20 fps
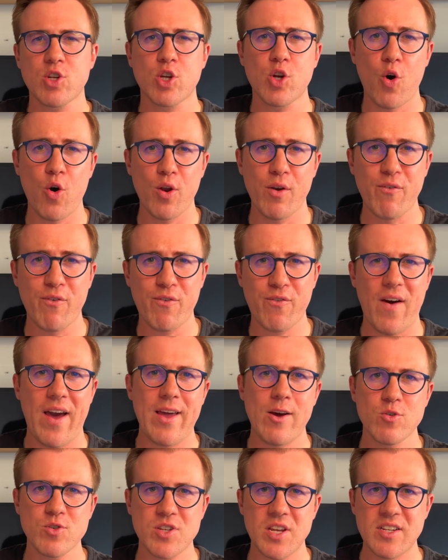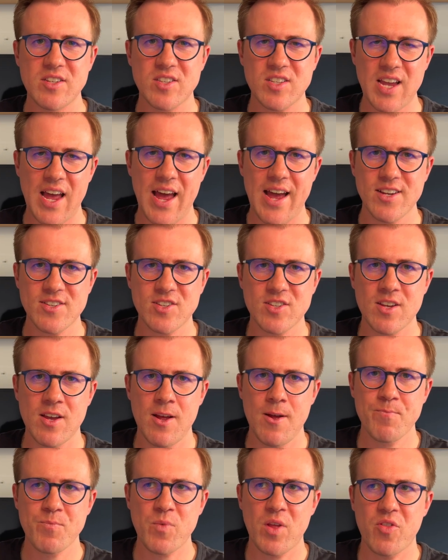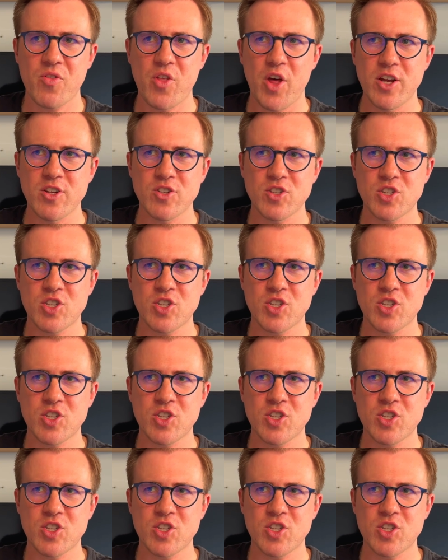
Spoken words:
Gordon fails his test, that